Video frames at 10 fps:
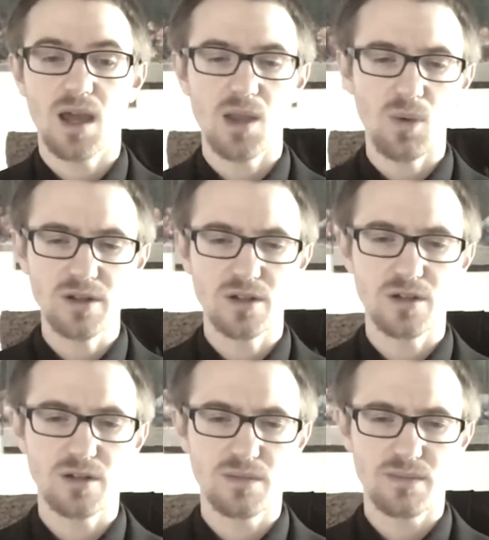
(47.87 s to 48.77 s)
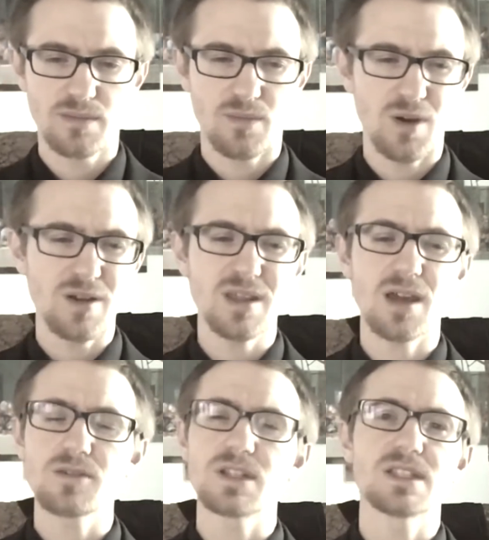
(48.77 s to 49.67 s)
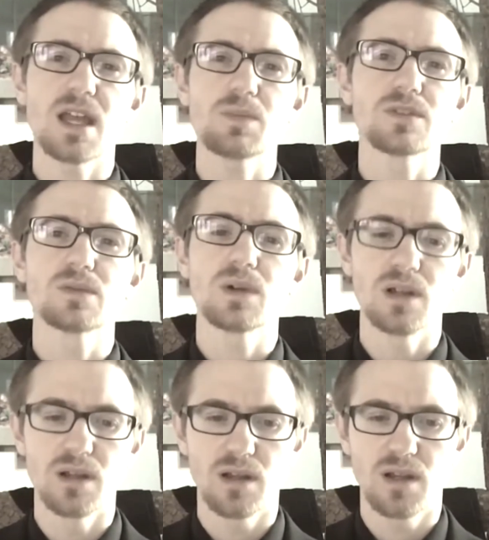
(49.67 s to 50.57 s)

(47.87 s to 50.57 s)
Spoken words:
I wondered where the other disciples were,